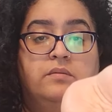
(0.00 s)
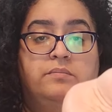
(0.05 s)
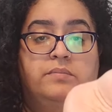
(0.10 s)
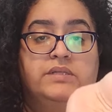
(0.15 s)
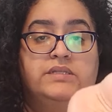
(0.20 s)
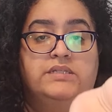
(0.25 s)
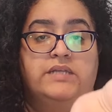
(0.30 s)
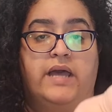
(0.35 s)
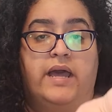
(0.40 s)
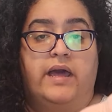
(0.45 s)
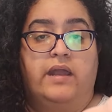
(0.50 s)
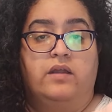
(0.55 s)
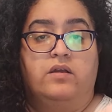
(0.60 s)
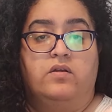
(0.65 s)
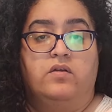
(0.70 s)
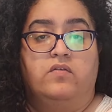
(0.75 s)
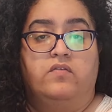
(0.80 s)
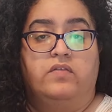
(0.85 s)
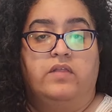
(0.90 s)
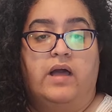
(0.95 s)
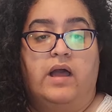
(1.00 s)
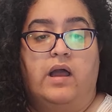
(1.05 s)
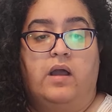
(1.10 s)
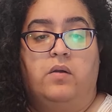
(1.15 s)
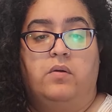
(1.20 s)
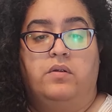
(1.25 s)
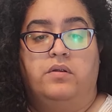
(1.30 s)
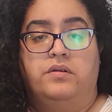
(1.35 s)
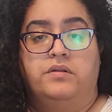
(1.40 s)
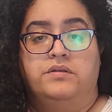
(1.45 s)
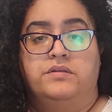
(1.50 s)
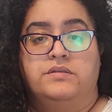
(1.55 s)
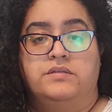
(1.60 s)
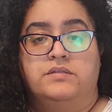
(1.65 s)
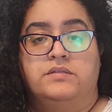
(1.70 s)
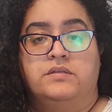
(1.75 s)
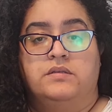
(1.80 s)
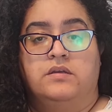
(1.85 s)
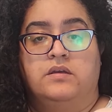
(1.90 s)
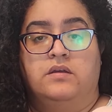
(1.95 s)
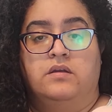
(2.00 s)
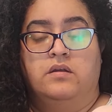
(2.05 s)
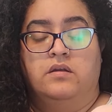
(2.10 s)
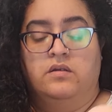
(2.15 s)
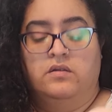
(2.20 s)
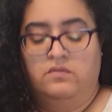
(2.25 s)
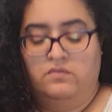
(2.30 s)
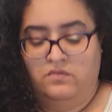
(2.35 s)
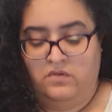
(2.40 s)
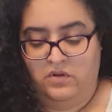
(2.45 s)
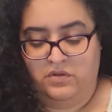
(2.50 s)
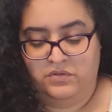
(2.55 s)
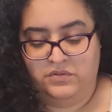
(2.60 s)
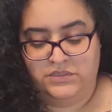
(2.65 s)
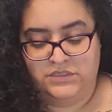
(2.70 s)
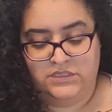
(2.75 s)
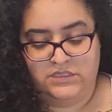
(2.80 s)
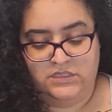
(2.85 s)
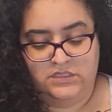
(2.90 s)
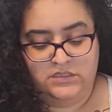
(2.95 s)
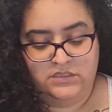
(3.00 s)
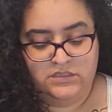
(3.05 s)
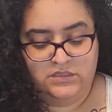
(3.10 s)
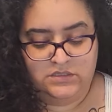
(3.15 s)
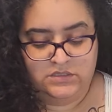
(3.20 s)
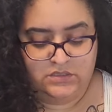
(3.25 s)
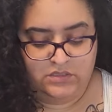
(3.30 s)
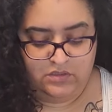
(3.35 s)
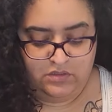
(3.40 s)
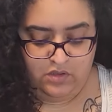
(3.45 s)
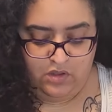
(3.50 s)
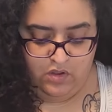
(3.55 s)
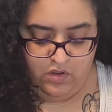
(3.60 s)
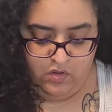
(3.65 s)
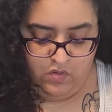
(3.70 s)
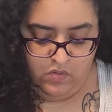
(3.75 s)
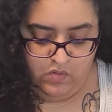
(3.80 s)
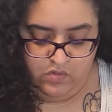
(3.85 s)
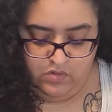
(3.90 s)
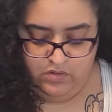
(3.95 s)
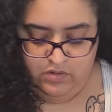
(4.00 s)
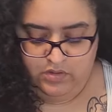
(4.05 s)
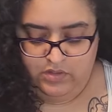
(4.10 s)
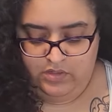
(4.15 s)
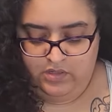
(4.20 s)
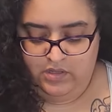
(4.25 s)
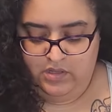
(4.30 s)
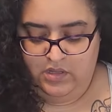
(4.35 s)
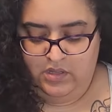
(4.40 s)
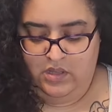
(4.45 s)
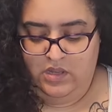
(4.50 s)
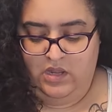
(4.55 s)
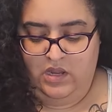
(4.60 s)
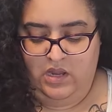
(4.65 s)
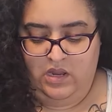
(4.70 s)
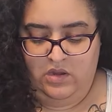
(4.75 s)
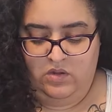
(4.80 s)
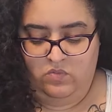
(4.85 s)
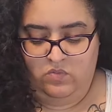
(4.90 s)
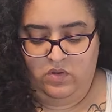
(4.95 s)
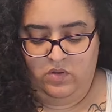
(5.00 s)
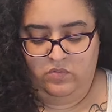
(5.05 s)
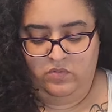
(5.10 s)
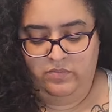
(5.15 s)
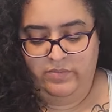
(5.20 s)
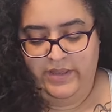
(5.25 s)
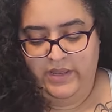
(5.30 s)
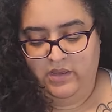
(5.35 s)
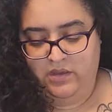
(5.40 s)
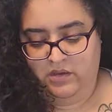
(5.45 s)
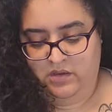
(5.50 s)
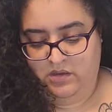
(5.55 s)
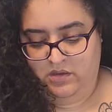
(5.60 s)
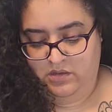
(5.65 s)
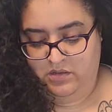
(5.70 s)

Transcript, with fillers: botanical flowers, roses to go in what we make.